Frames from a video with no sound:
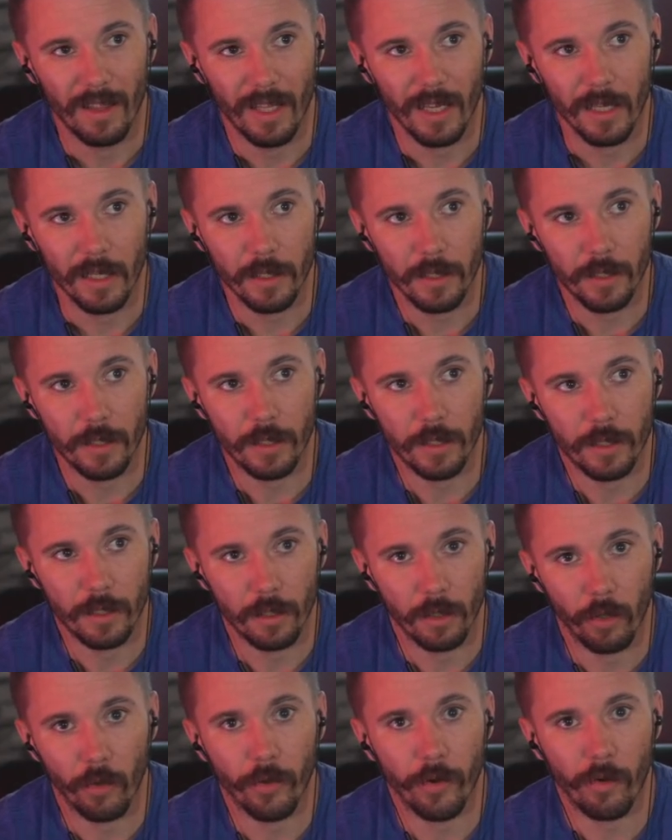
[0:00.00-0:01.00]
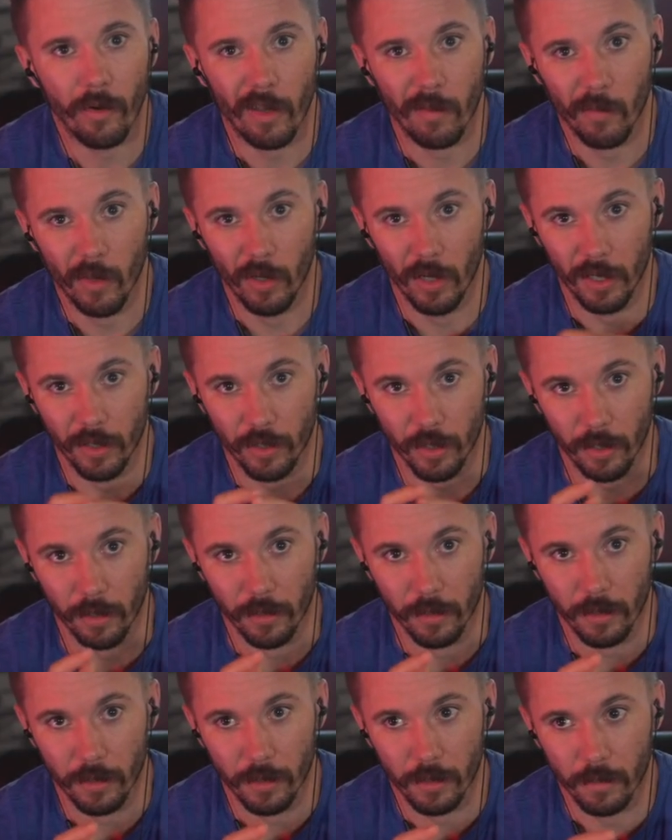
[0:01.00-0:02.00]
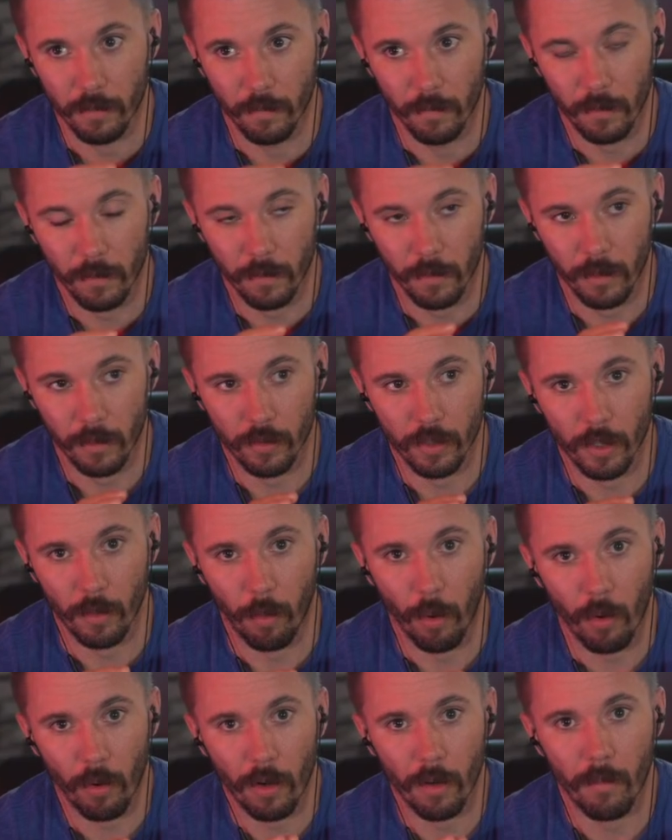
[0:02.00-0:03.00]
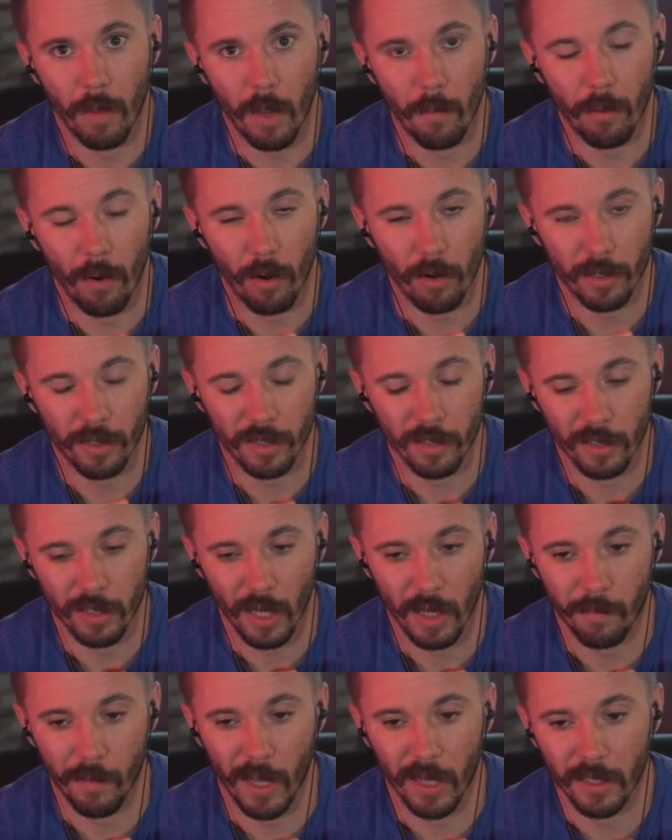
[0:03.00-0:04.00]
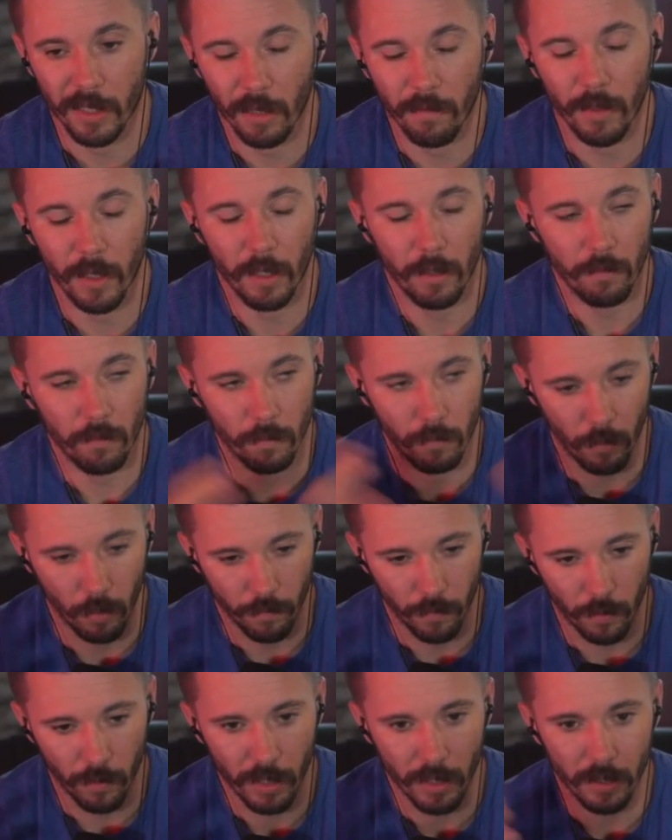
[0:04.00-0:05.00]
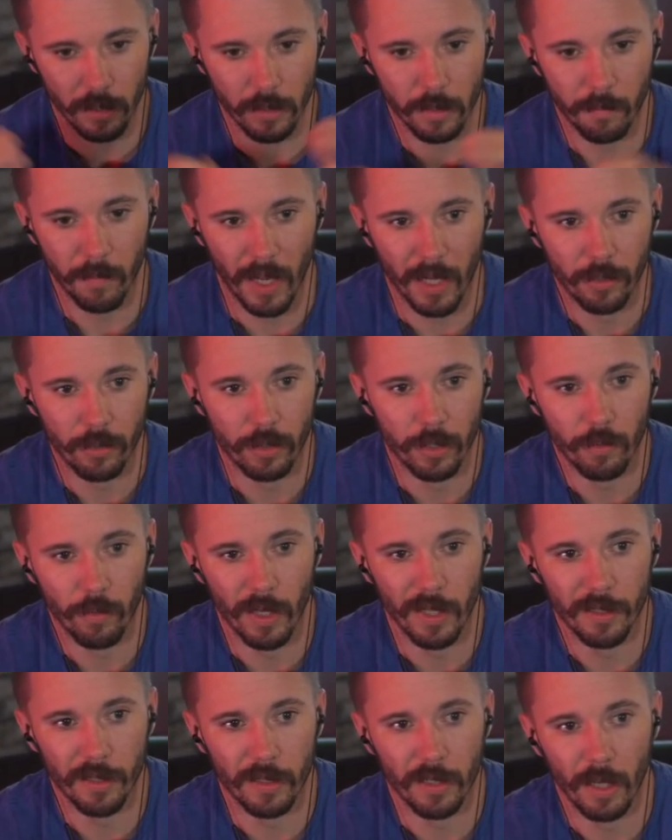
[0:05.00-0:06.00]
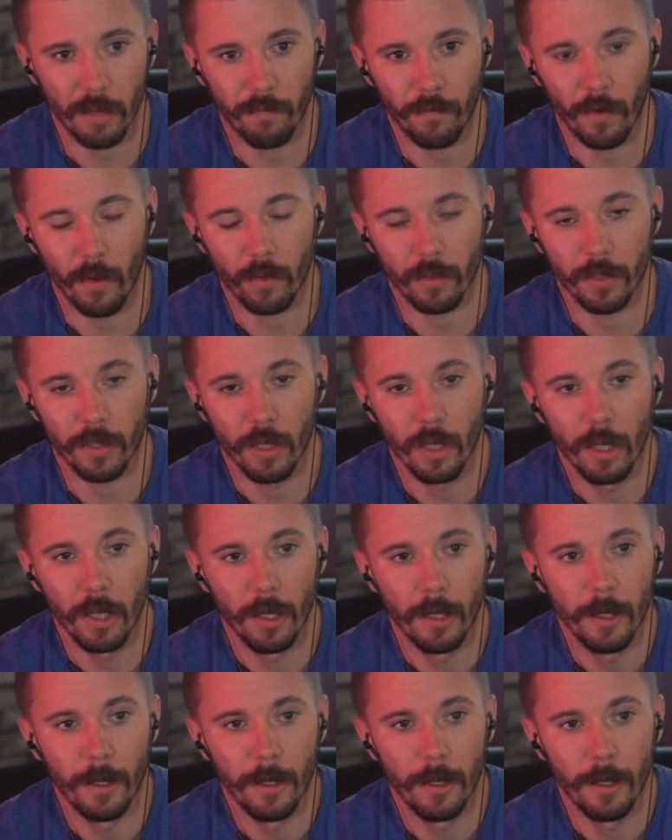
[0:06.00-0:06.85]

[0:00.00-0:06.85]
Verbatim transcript: these loitering munitions, supported by partisan-type activity, Wolverines, Patrick Swayze-type folks,